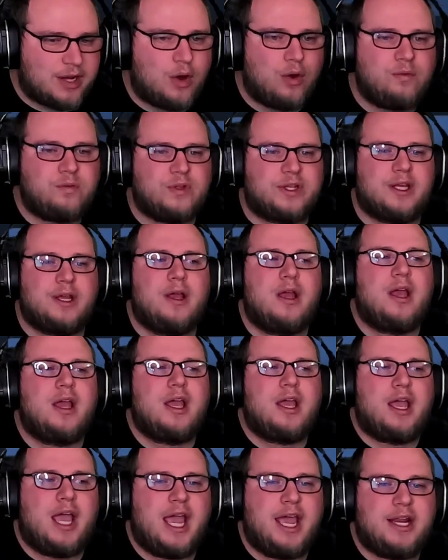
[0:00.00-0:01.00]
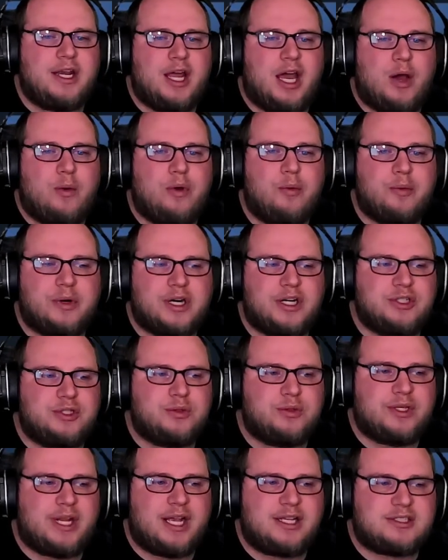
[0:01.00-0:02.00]
Hopefully. And what we're gonna
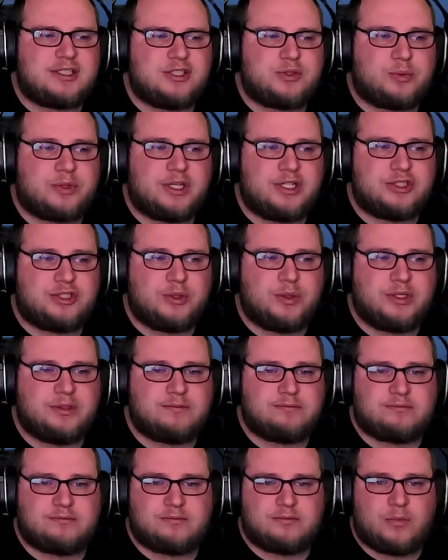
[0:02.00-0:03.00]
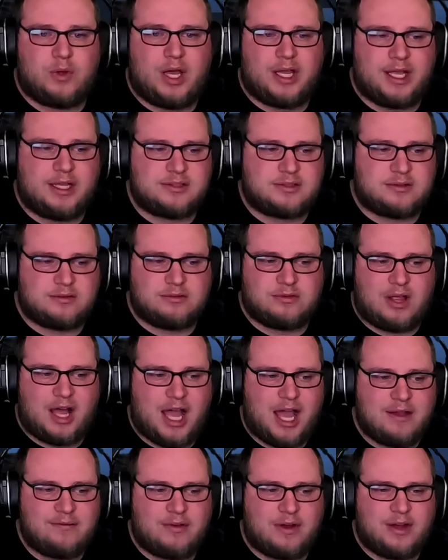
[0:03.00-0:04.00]
do next is we're gonna do it, I guess,
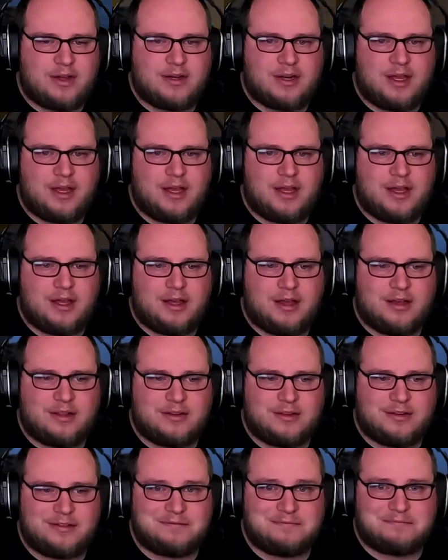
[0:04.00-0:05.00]
live on the